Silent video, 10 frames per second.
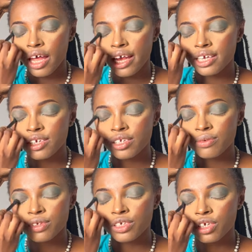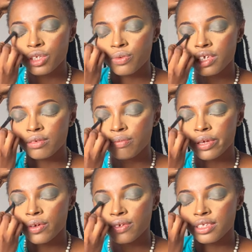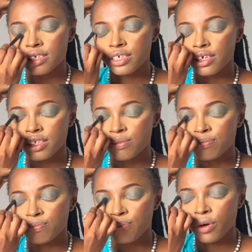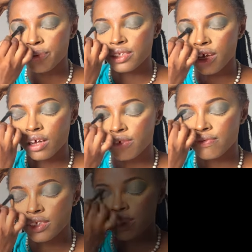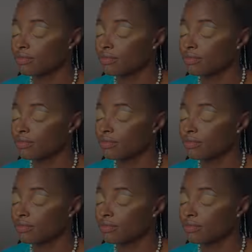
and you just once you just wear the belt, it just pops the outfit.